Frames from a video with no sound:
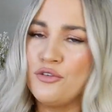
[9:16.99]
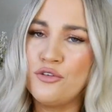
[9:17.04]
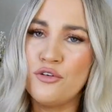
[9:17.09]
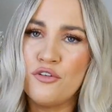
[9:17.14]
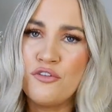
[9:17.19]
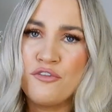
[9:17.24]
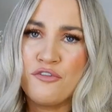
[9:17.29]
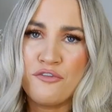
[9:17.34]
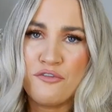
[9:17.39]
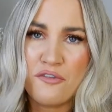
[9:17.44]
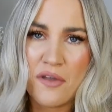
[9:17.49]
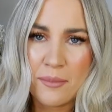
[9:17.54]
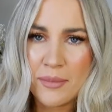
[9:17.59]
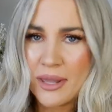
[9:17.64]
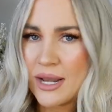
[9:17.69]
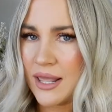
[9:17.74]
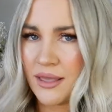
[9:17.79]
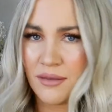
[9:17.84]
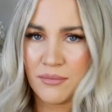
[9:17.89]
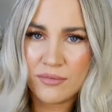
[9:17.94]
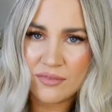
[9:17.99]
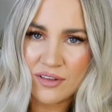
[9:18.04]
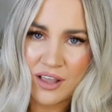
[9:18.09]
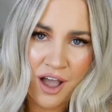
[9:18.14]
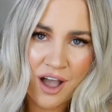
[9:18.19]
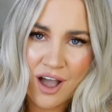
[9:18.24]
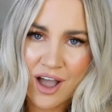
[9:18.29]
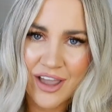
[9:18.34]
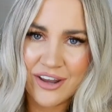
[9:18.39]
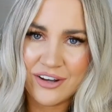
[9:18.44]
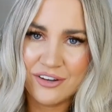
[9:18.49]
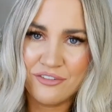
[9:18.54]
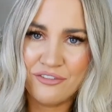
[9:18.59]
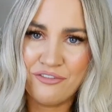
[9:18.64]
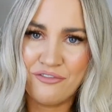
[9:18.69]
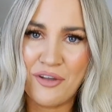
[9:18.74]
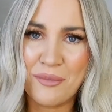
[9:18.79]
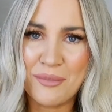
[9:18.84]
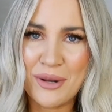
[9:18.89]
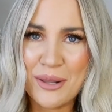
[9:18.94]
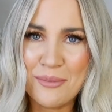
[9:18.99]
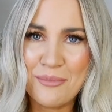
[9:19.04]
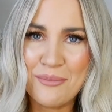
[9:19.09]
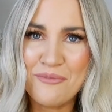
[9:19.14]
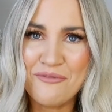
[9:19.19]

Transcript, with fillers: feminine kind of feminine